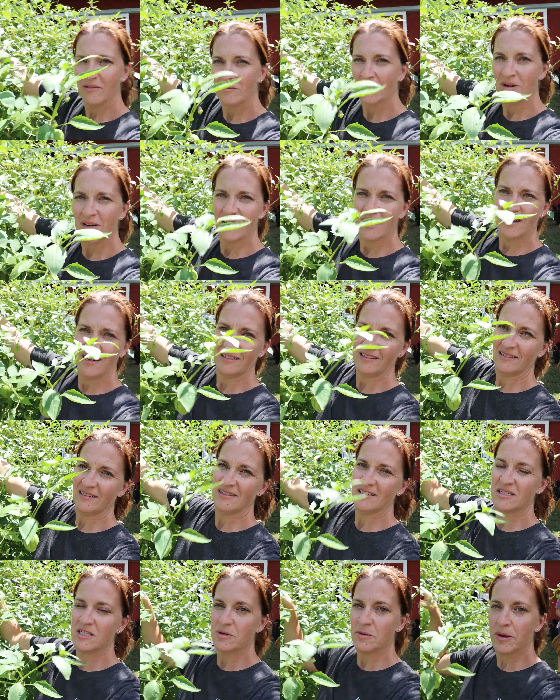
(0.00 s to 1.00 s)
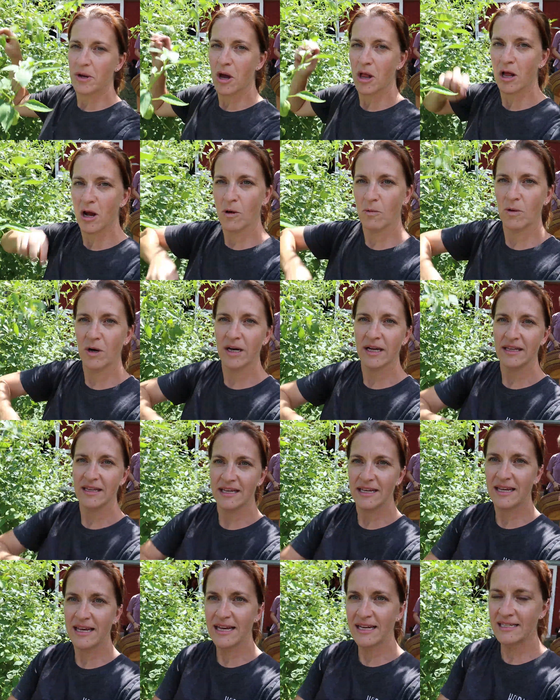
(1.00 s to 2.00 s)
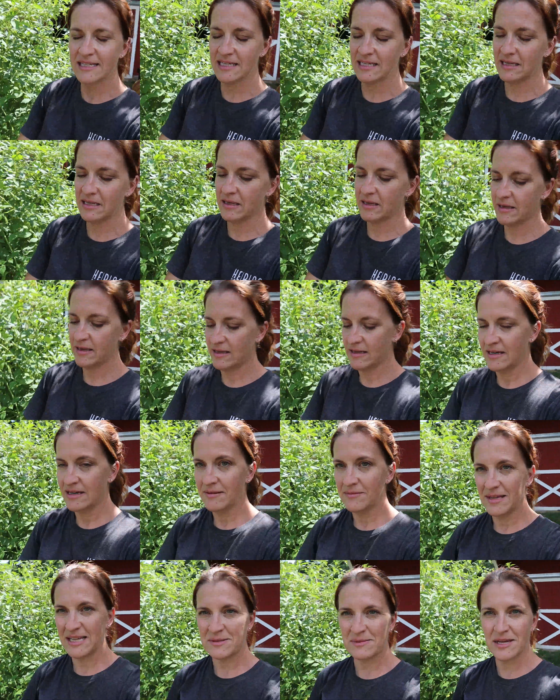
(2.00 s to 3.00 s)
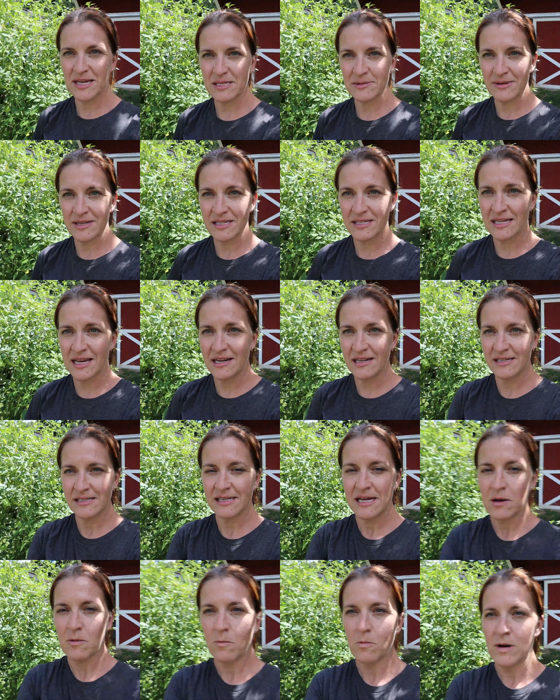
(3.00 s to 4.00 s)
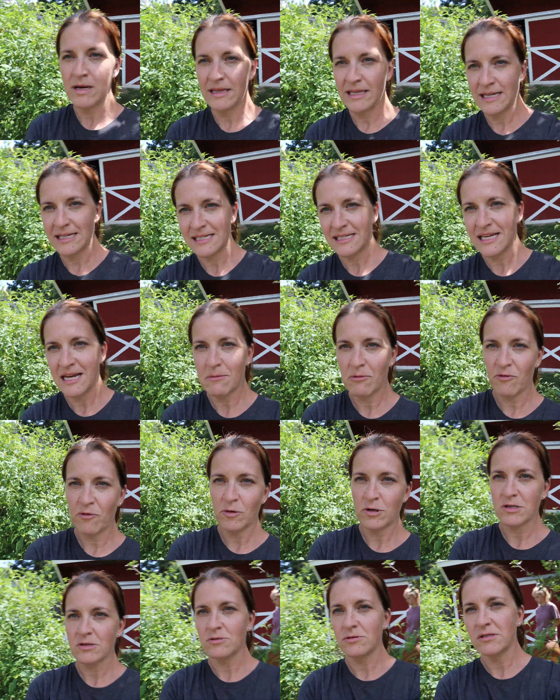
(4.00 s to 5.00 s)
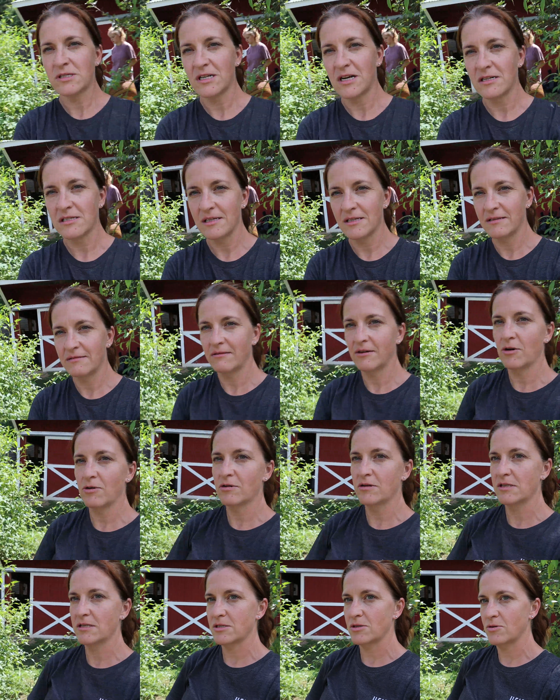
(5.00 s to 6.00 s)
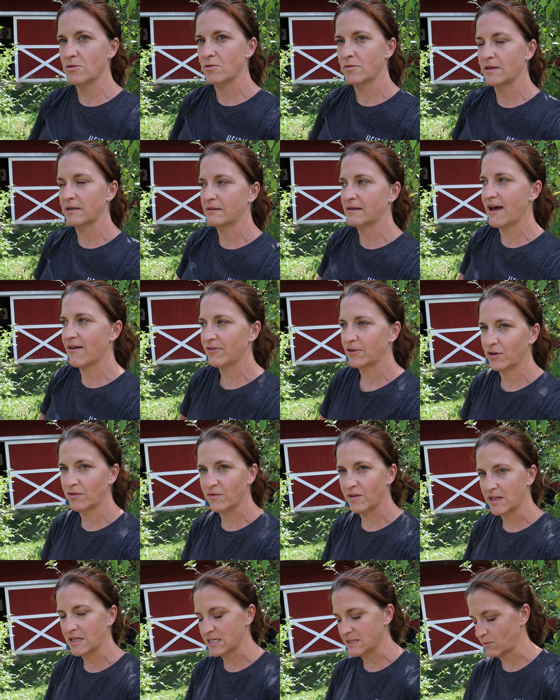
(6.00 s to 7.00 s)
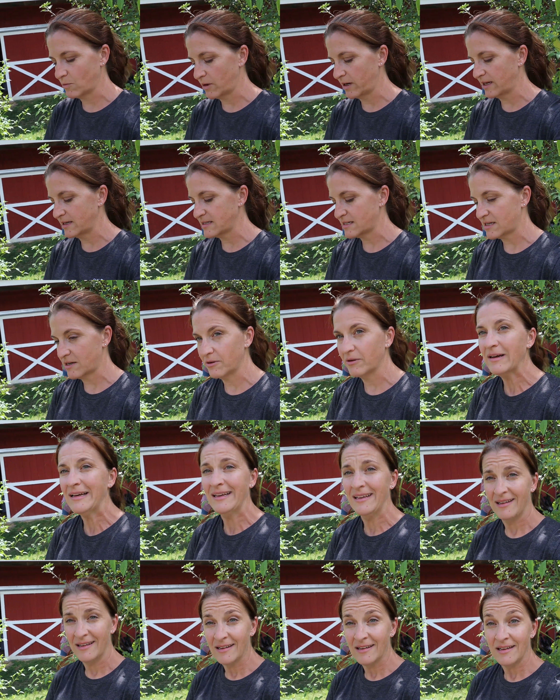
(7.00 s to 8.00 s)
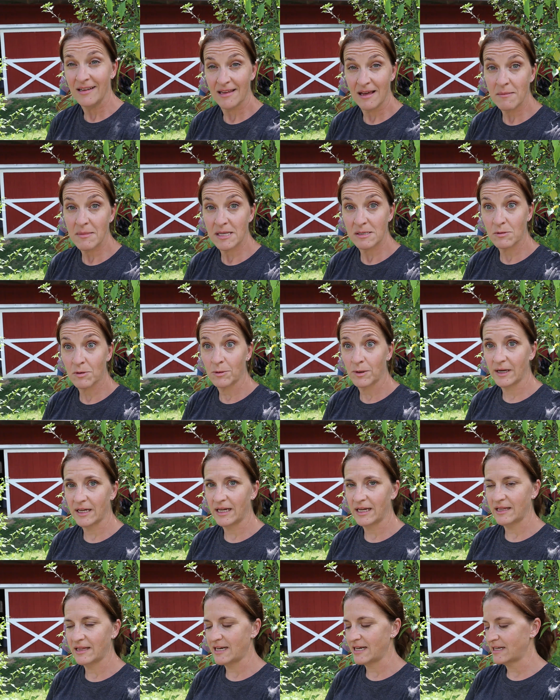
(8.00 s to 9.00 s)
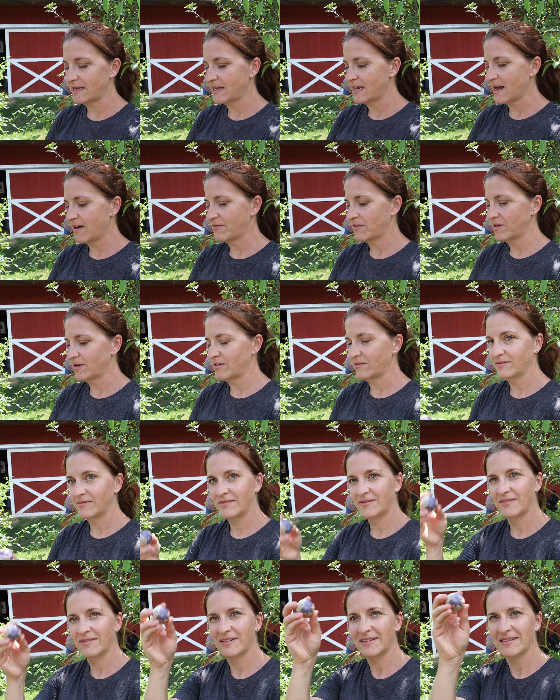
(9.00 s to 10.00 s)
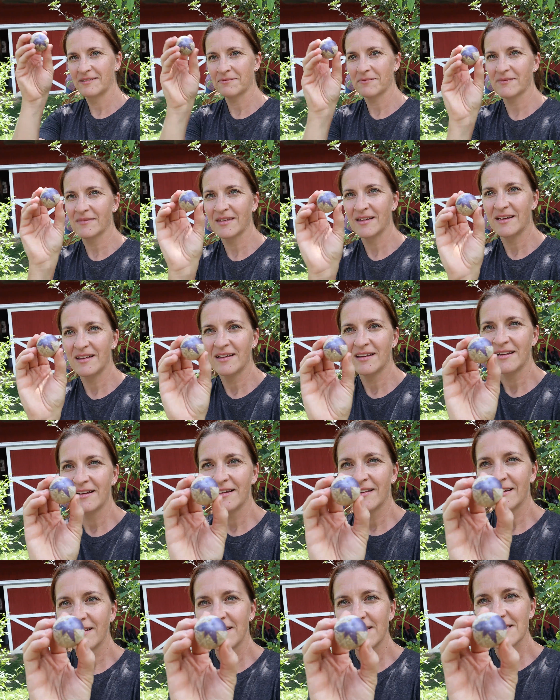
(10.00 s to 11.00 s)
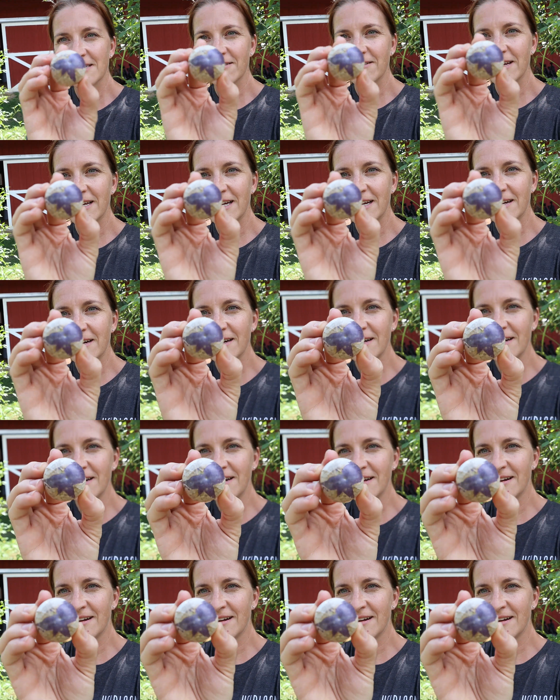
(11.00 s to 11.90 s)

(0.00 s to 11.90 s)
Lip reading: We're doing all our work in the heat. That's because we decided to take one last day before school starts and go to the zoo and have a little fun this morning. So that means we're working in the heat in the afternoon. So here,